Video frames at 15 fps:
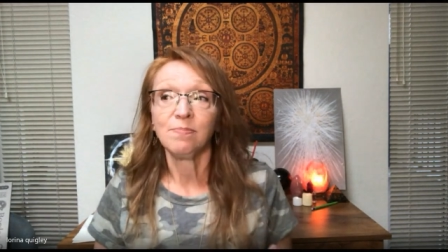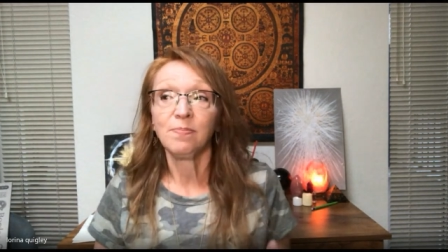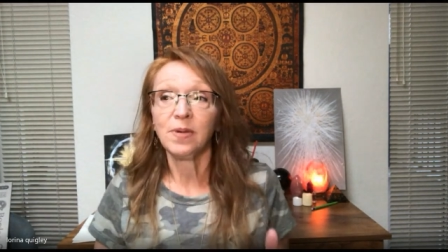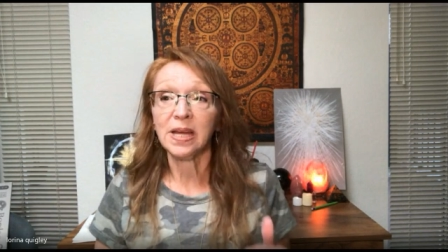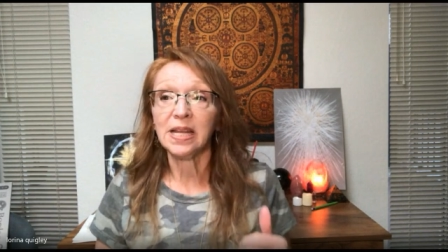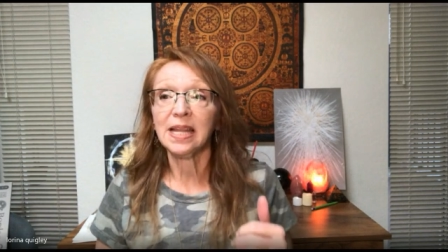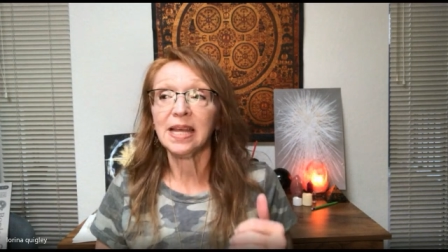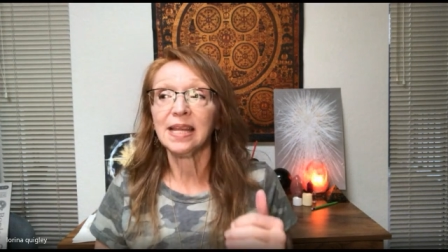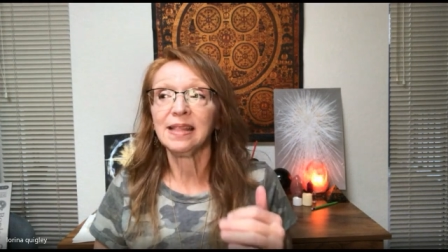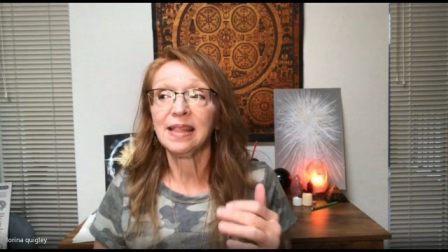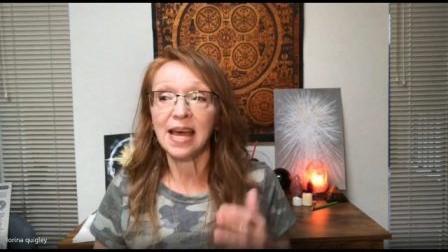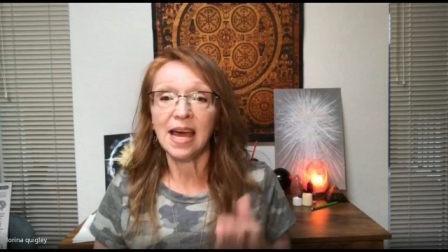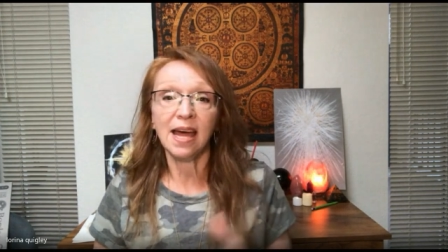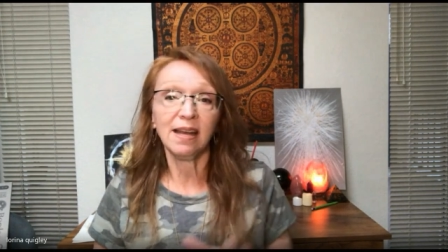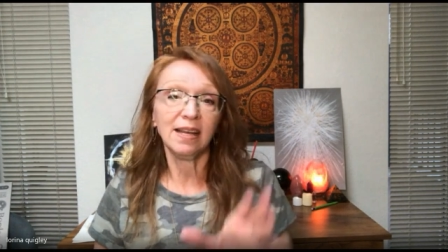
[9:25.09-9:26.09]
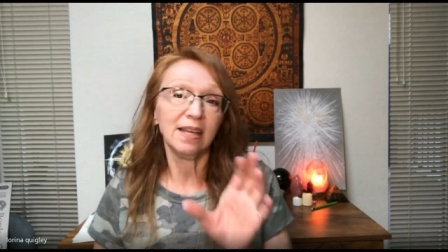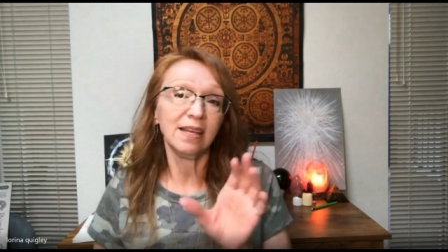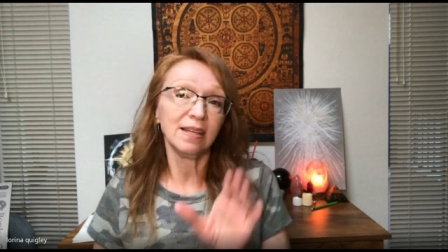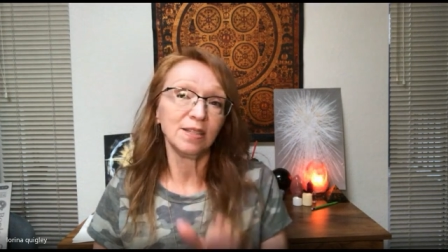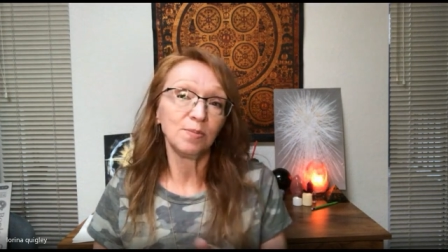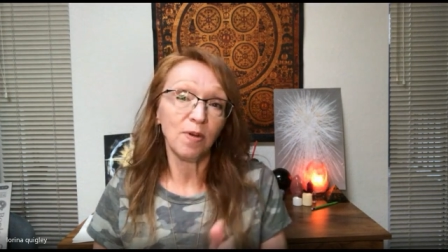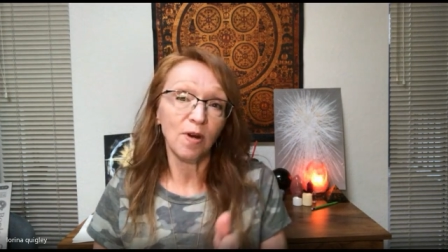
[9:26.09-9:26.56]
but that
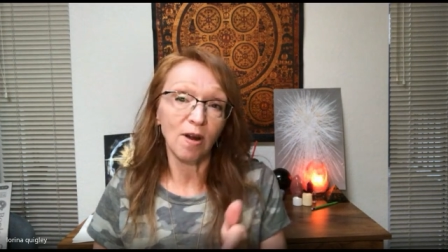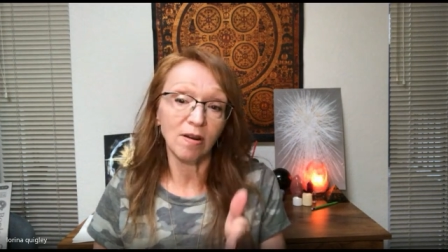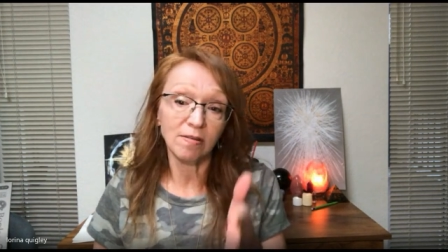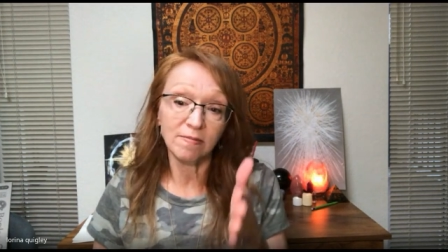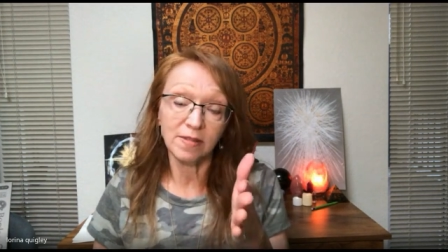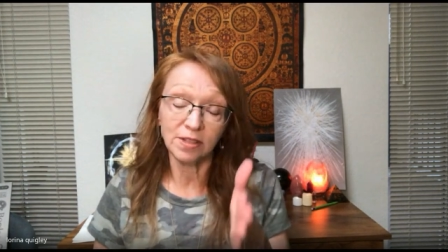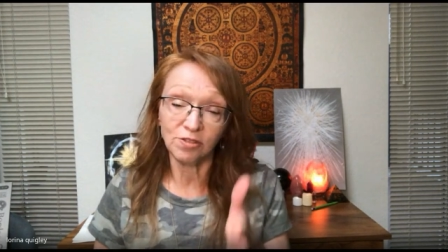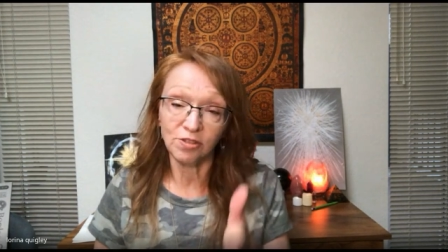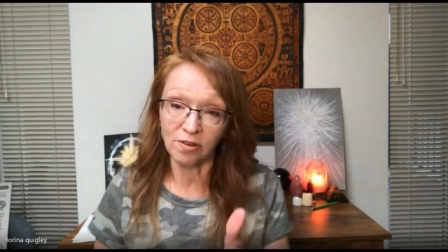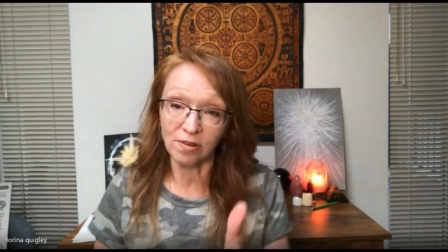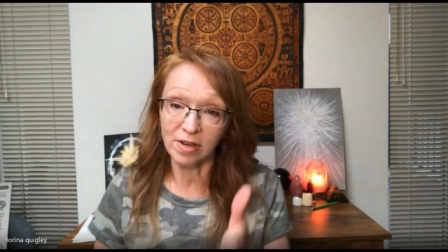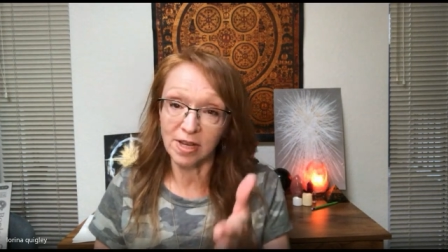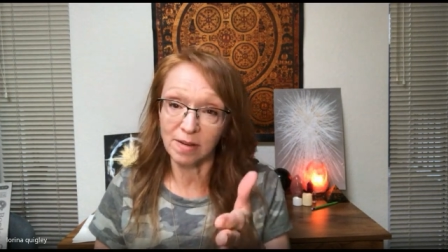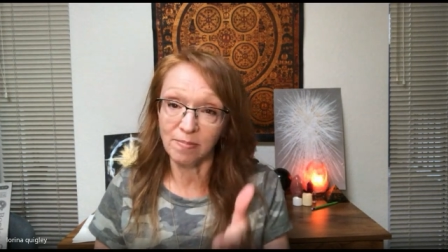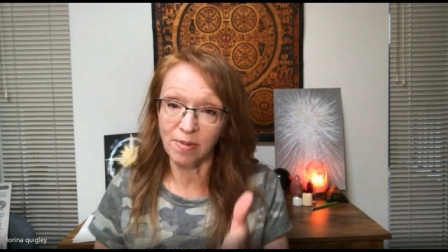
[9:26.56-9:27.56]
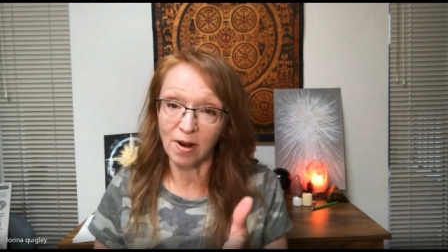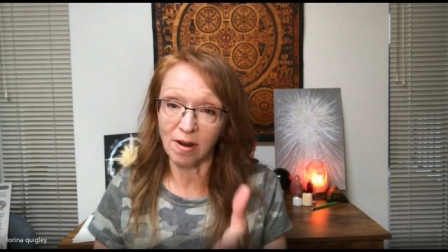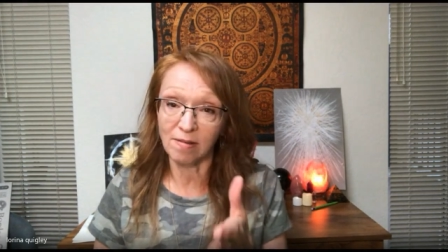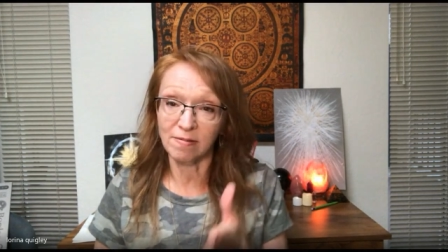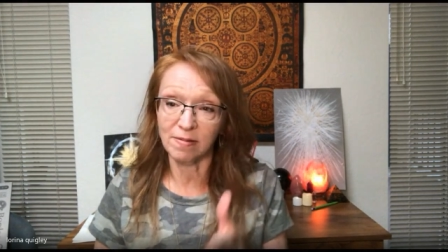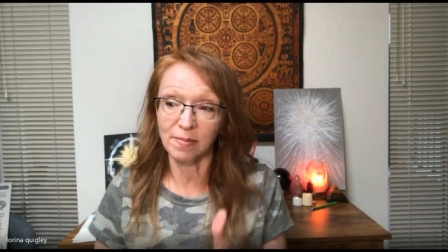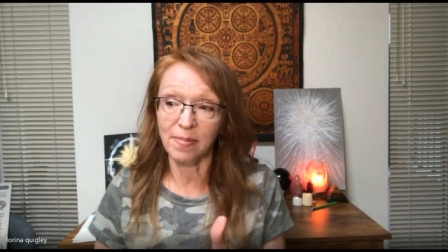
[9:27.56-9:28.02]
is part of the journey and
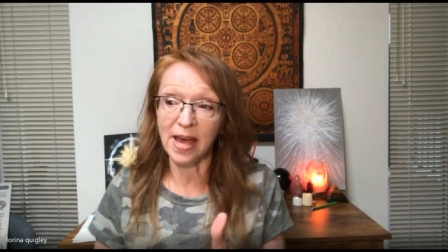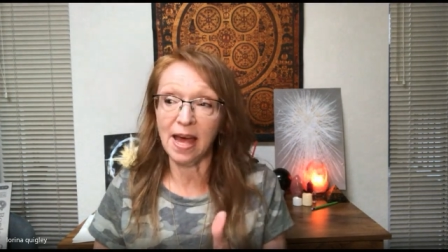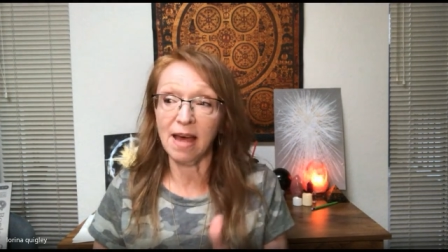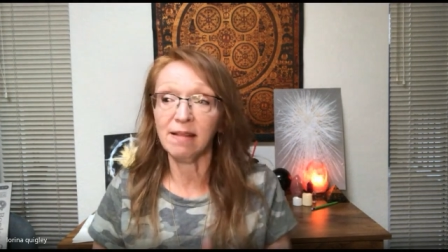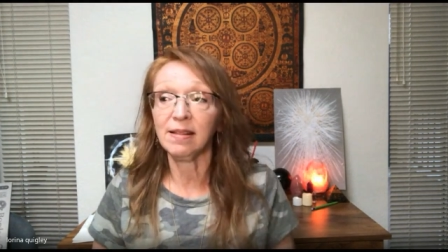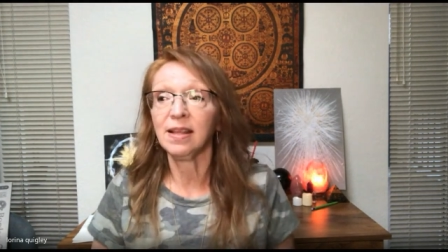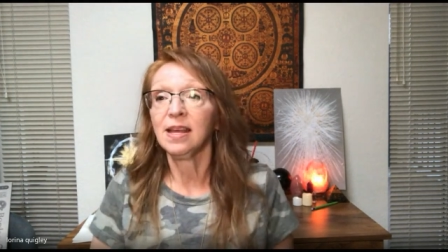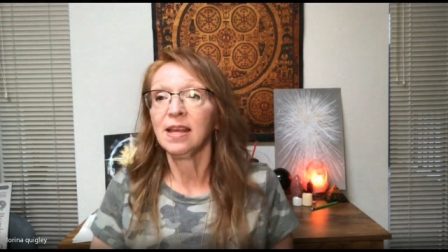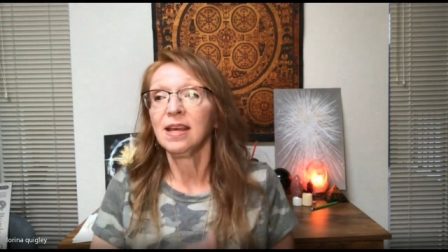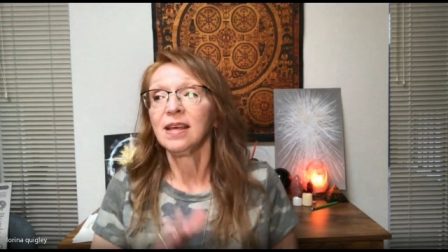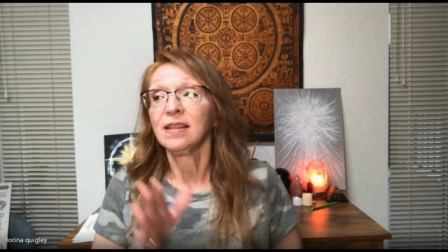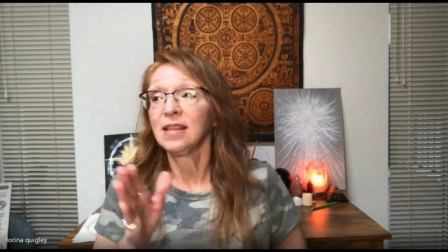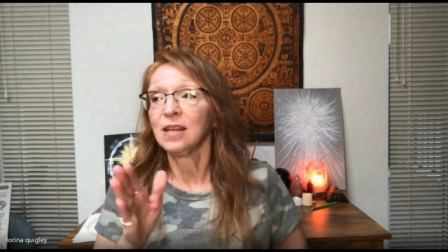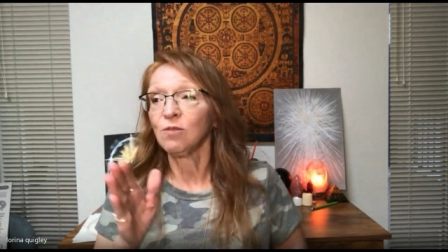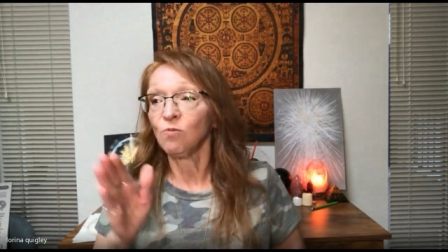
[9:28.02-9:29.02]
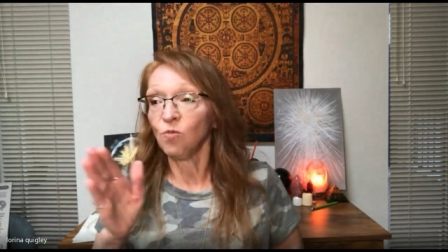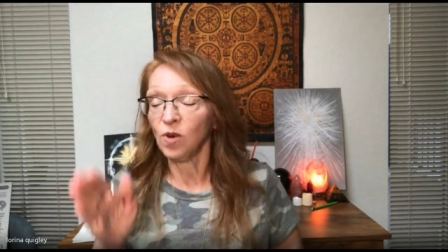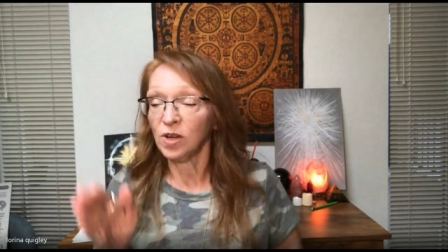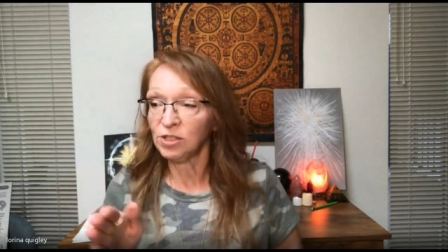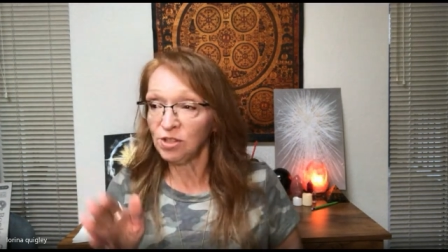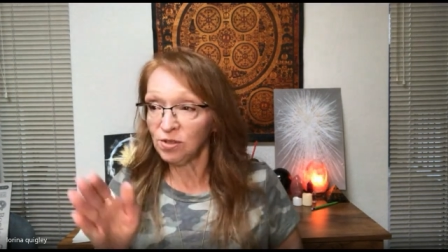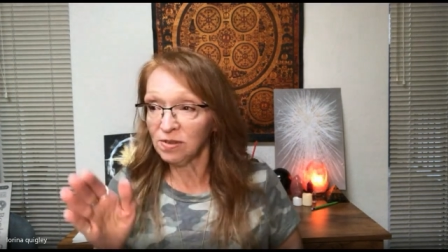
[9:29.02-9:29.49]
part of the path, that
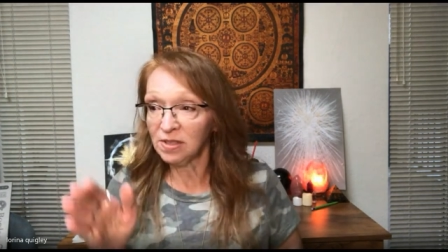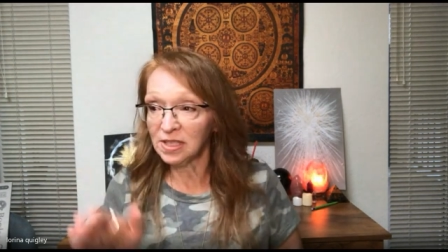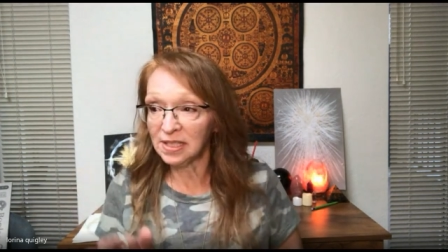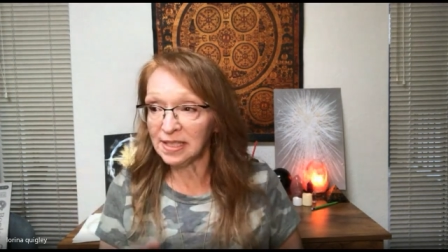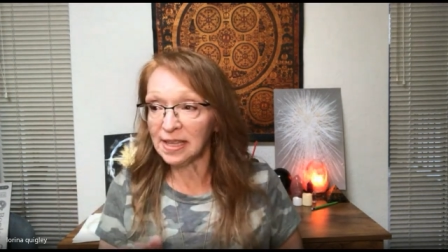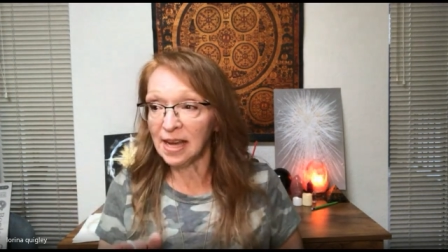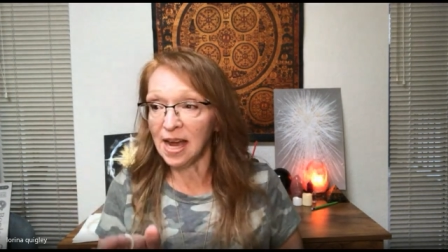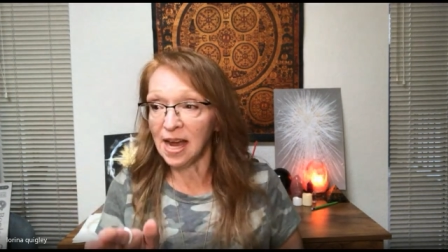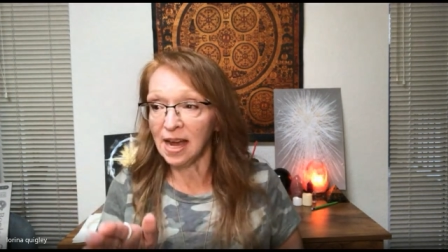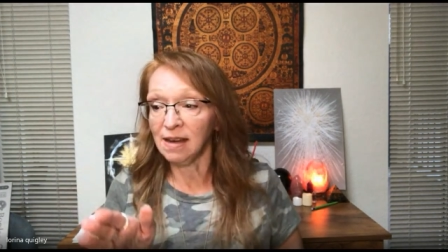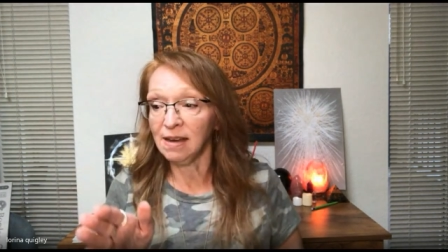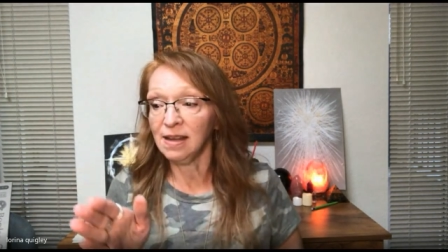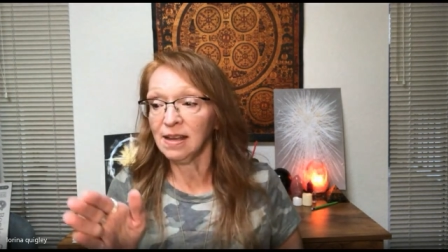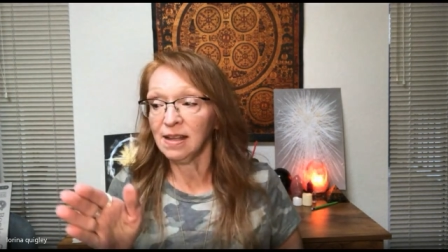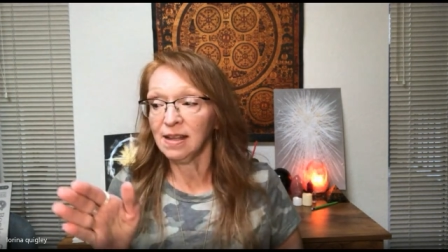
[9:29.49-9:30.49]
once you decide,